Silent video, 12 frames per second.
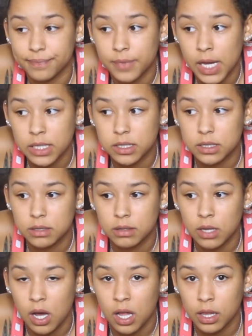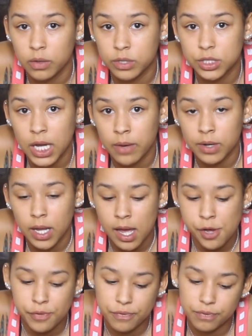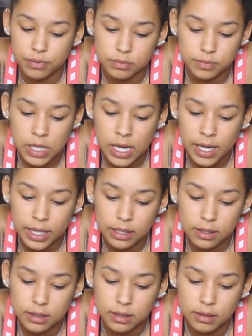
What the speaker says: That's the only wish I would have. Like,